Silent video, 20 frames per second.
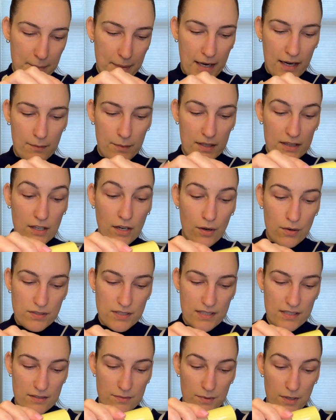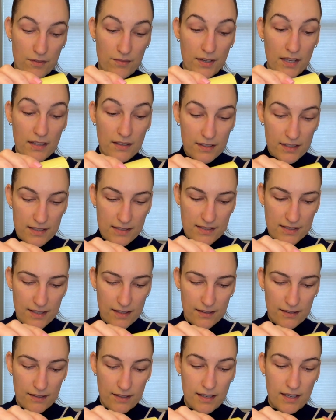pair with Kosas Revealer
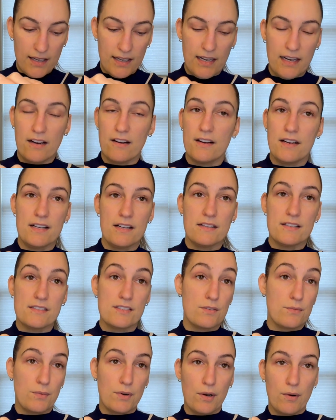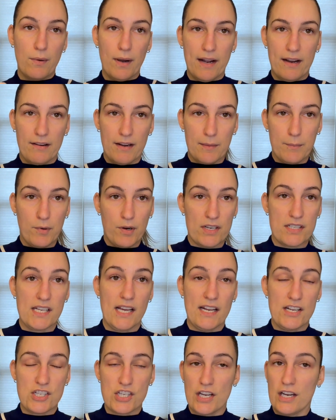Concealer in areas requiring more
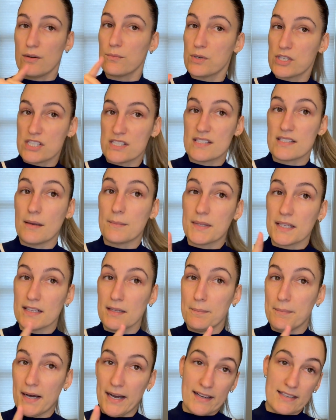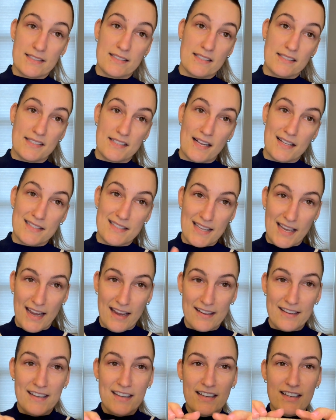attention, which is something the box does not say.